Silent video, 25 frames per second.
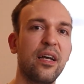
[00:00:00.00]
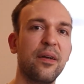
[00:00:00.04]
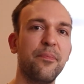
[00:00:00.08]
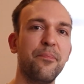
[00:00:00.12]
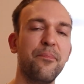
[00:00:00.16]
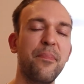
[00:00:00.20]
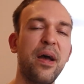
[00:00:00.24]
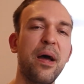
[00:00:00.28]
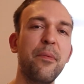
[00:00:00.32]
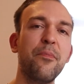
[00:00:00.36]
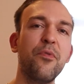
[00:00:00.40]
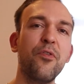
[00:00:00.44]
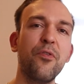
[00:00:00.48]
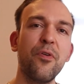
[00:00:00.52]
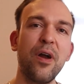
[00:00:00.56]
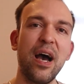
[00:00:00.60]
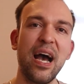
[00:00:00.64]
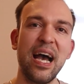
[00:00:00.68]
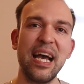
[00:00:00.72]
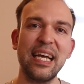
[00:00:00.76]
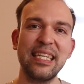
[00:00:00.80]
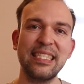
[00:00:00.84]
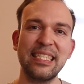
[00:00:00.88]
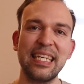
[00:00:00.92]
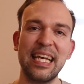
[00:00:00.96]

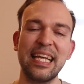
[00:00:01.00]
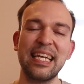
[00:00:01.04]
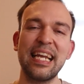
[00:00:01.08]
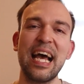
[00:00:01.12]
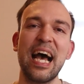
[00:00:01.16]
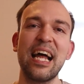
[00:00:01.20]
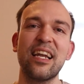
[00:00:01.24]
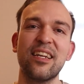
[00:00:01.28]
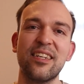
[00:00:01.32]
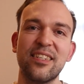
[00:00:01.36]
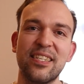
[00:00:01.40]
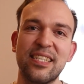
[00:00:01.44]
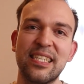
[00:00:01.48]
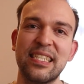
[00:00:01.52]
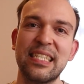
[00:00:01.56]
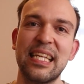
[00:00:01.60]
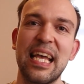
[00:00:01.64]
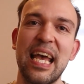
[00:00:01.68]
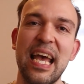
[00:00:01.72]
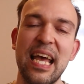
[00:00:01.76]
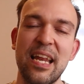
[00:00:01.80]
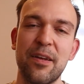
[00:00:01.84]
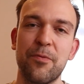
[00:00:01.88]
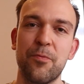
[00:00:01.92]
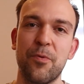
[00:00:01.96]
memorize and
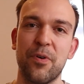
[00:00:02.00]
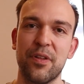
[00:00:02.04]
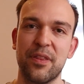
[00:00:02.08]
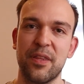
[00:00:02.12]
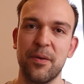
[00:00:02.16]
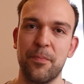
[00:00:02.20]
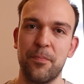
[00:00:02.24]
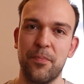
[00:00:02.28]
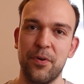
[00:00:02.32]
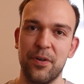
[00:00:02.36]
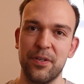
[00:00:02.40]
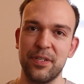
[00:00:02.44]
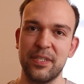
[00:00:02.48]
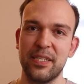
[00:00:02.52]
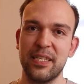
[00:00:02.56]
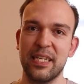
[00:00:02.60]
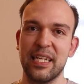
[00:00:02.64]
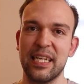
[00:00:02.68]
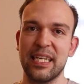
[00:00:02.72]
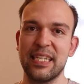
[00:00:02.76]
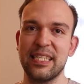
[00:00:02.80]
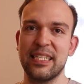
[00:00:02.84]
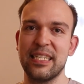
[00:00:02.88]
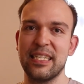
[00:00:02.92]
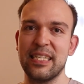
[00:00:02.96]
understand what the
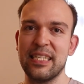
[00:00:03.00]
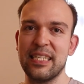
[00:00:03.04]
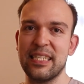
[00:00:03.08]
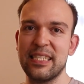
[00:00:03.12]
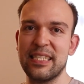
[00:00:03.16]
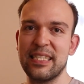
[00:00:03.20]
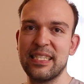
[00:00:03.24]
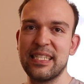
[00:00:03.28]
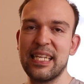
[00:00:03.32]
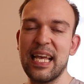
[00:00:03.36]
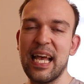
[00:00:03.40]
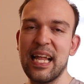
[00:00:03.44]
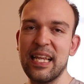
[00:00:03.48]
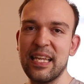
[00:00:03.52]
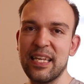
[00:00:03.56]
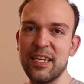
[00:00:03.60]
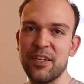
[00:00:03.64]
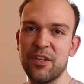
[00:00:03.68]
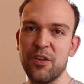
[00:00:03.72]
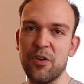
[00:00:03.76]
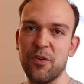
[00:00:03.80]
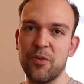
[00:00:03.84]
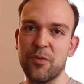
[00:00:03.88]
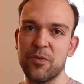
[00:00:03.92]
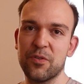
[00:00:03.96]
person is
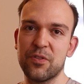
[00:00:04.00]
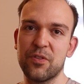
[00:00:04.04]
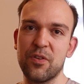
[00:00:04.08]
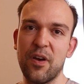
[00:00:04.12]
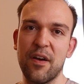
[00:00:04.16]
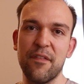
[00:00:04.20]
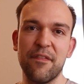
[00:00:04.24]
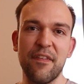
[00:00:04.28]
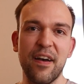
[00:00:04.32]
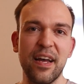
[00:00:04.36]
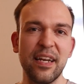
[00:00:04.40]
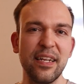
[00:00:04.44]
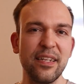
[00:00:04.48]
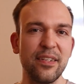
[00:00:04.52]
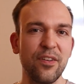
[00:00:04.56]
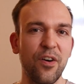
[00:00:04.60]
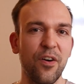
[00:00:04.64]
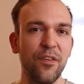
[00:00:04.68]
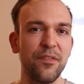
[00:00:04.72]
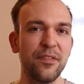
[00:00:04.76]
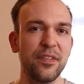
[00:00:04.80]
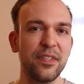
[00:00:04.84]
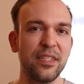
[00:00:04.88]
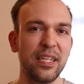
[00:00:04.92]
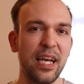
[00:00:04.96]
telling you. So I find it
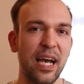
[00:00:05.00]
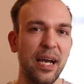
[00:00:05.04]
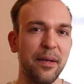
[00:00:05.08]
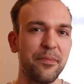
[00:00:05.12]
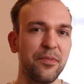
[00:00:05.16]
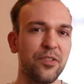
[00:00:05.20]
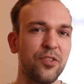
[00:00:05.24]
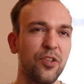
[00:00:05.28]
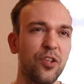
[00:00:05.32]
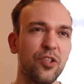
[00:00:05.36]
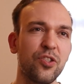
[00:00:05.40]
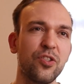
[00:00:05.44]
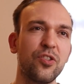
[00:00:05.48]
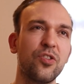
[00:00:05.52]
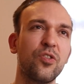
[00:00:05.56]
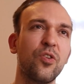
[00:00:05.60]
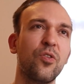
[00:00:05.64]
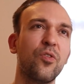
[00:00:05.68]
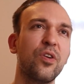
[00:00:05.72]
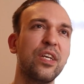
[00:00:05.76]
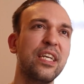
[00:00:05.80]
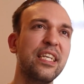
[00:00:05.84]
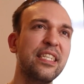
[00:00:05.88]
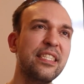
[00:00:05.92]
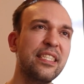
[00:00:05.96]
oftentimes not
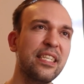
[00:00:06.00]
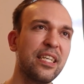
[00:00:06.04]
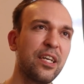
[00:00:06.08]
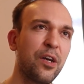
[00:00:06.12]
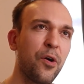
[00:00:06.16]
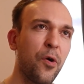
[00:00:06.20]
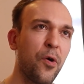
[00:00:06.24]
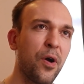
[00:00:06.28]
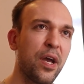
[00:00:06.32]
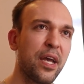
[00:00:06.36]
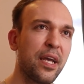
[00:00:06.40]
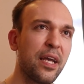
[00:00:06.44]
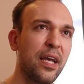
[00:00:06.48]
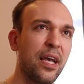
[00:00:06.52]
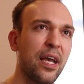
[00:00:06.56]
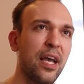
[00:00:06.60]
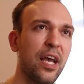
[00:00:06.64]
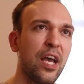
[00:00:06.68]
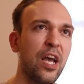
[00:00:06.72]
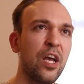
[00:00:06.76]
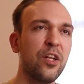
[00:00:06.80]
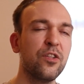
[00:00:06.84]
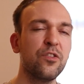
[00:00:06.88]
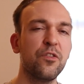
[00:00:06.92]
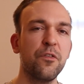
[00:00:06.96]
so easygoing
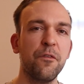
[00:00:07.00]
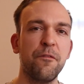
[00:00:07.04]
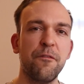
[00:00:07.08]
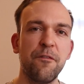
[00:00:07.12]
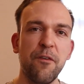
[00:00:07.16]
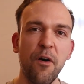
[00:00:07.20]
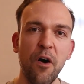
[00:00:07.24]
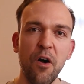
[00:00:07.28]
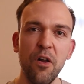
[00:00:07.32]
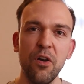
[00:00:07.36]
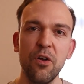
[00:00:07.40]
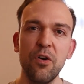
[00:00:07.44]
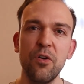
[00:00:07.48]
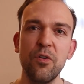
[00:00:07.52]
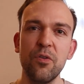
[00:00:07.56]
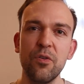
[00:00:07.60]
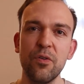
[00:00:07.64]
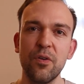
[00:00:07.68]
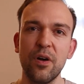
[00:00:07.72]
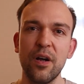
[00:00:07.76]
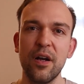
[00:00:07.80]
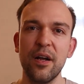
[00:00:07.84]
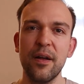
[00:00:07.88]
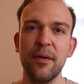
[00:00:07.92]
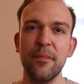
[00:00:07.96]
to
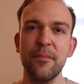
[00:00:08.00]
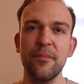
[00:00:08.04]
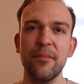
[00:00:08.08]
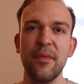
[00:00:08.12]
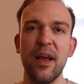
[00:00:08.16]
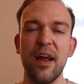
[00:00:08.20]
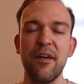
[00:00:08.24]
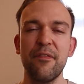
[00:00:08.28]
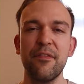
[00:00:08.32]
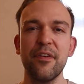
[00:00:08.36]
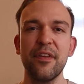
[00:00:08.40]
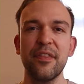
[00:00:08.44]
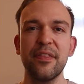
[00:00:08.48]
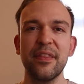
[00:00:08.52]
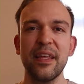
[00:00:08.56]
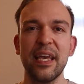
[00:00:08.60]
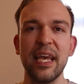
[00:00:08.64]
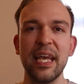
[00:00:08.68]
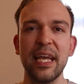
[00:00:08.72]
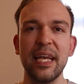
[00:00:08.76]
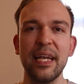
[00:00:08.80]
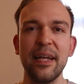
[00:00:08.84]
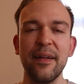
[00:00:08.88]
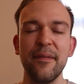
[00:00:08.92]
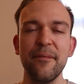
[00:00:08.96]
follow
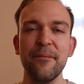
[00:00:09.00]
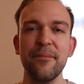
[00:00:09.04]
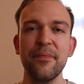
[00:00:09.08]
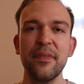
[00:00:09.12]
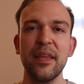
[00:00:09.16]
everything,